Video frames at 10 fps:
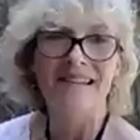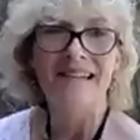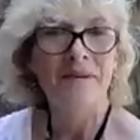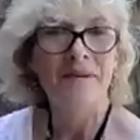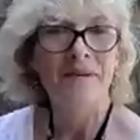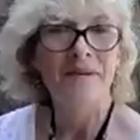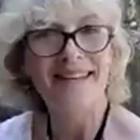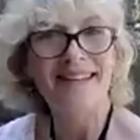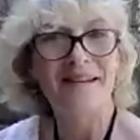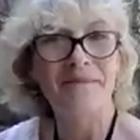But the other thing
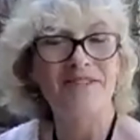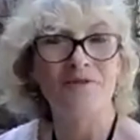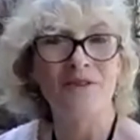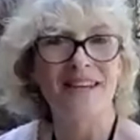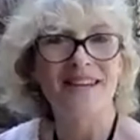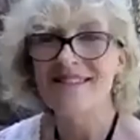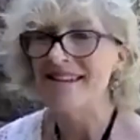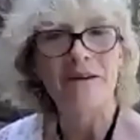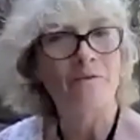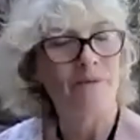I'm enjoying is
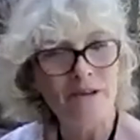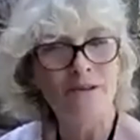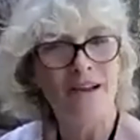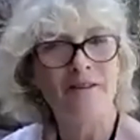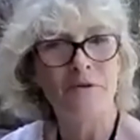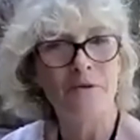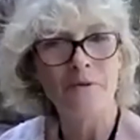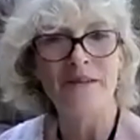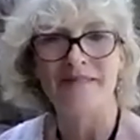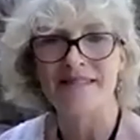seeing real life
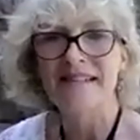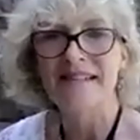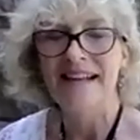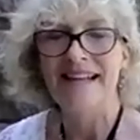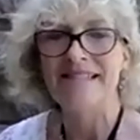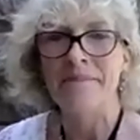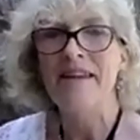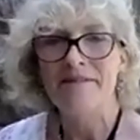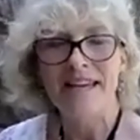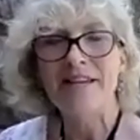humans. And um,
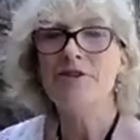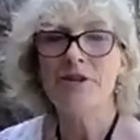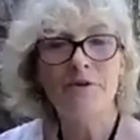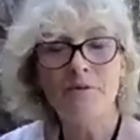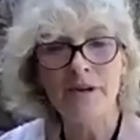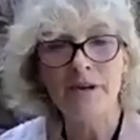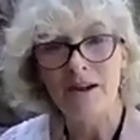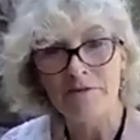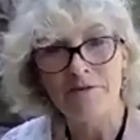thank you to you real life